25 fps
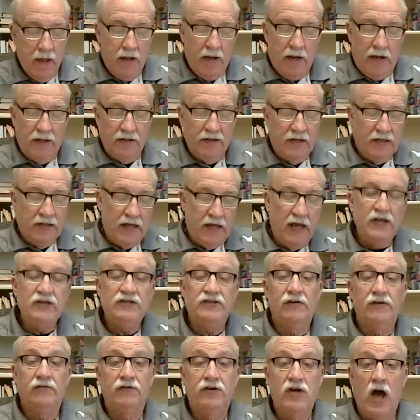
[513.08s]
In the case
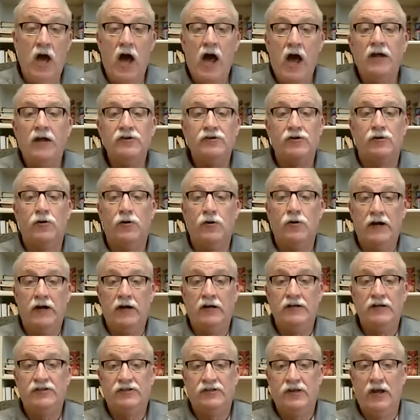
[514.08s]
of contrary
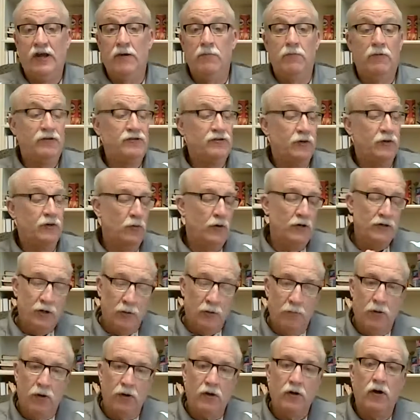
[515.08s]
statements, or what your
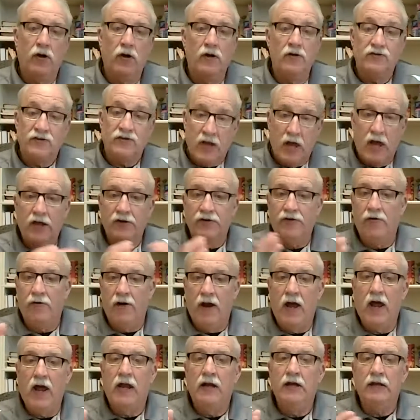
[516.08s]
book calls
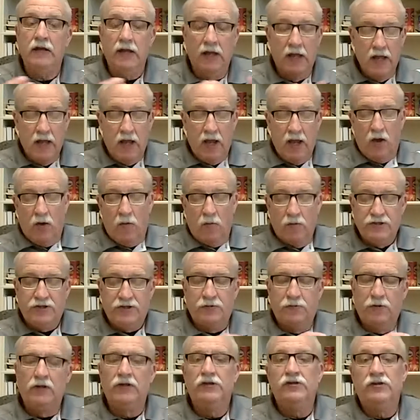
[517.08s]
contrariety, what you're
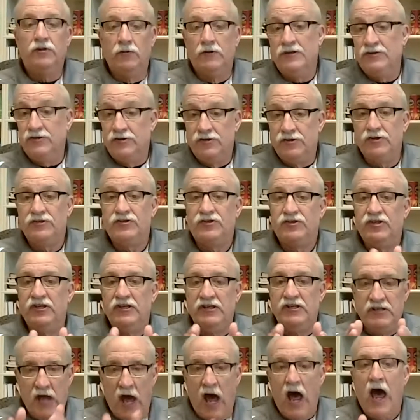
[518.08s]
really doing is just
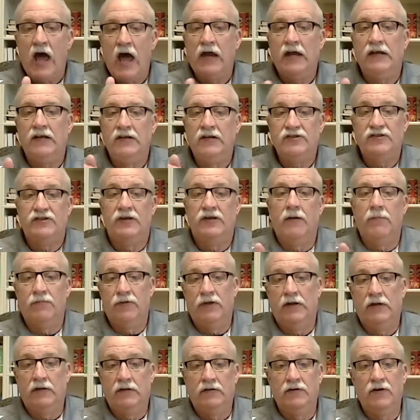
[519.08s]
denying something.
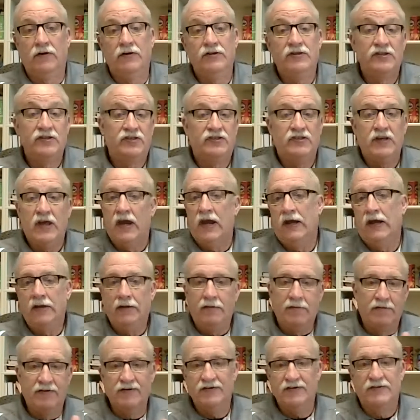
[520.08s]
You're just saying
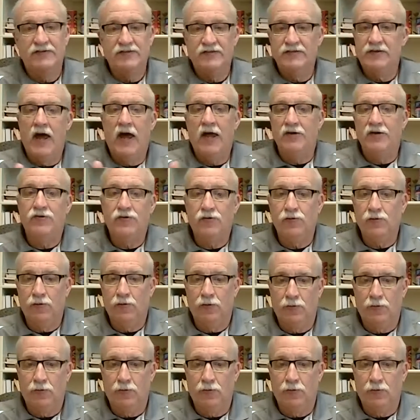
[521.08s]
this is not true.